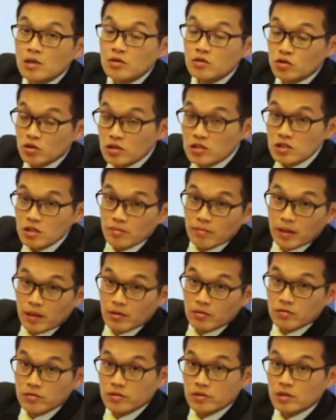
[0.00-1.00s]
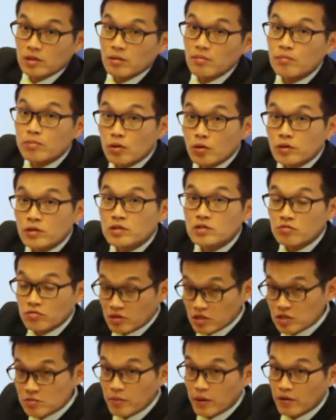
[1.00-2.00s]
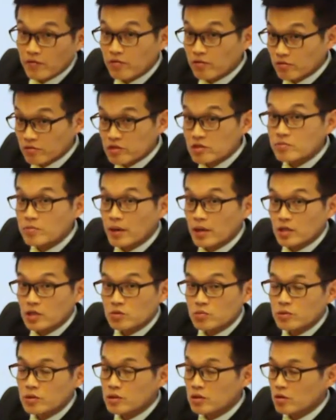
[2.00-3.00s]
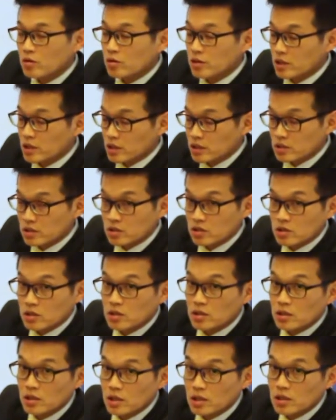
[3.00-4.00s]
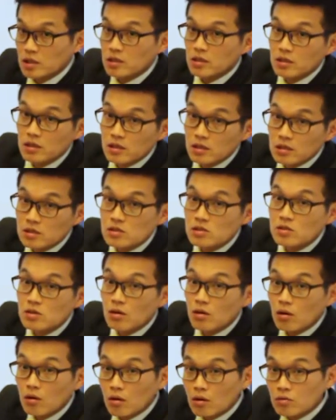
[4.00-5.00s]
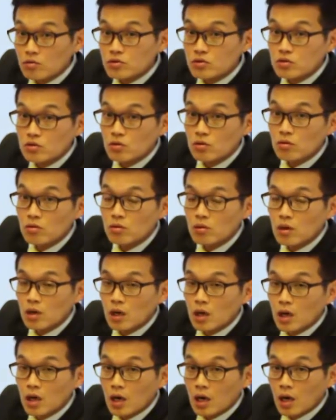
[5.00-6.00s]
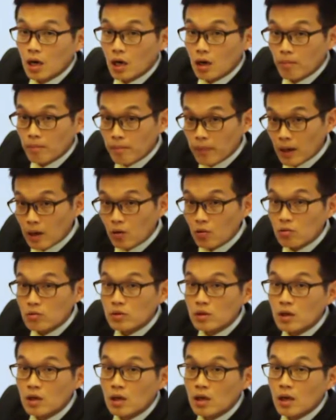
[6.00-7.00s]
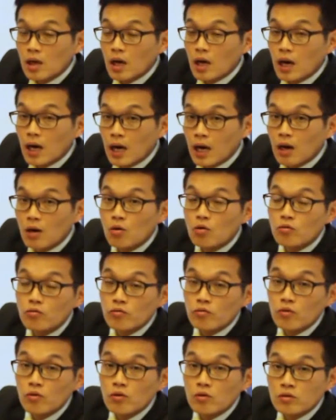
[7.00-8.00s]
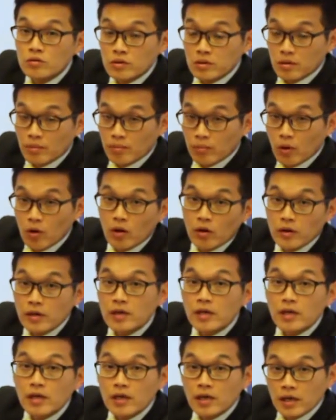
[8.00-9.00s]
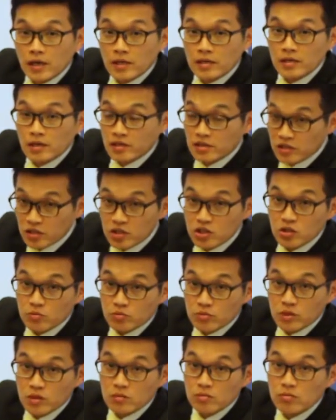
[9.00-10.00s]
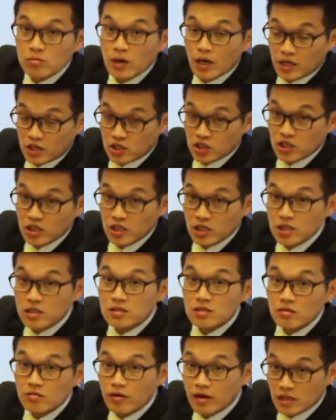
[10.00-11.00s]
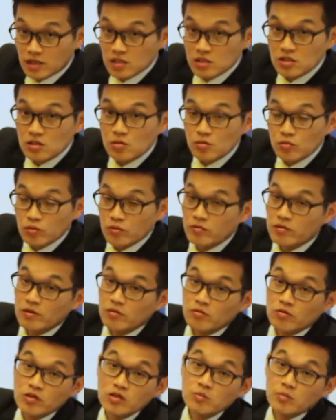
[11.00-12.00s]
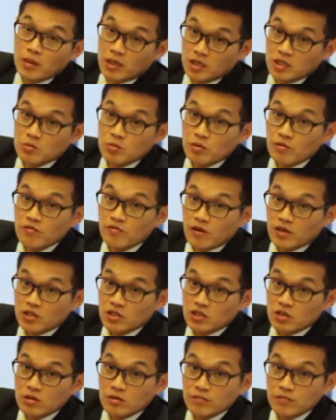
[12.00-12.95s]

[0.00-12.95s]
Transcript: just about the employees' respect for risk management in the organization. It is also about how the board and the leadership team actually interacts with the risk management function.